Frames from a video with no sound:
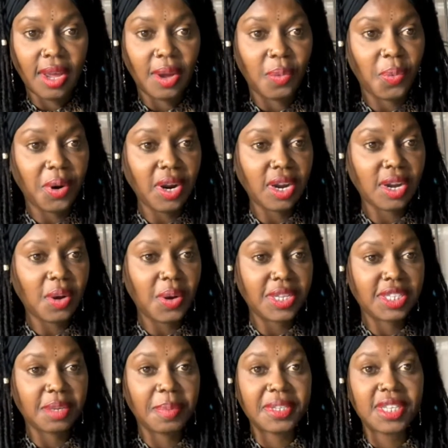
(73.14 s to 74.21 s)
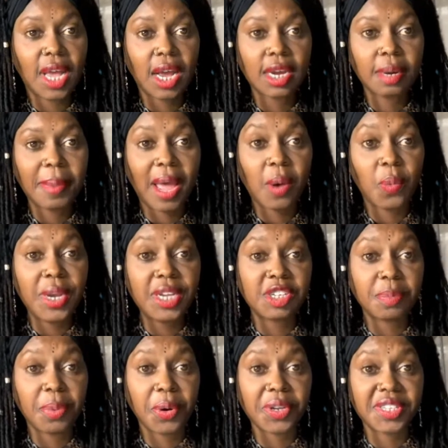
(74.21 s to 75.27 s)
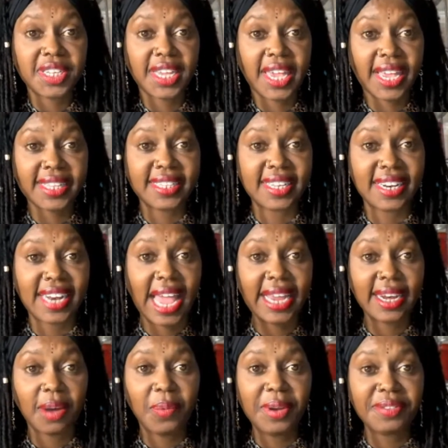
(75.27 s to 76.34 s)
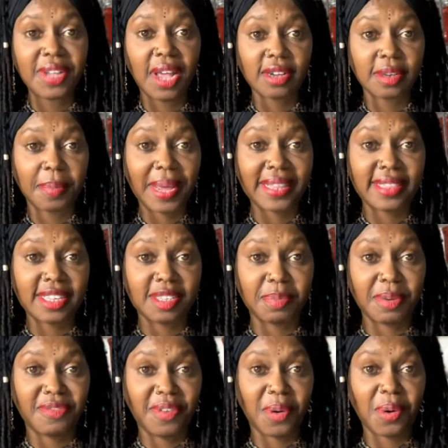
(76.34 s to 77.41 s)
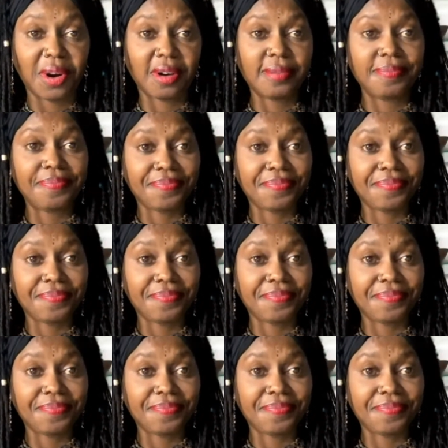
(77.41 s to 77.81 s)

we're going to be talking about Ouija boards again tonight. Now, we talked about this before.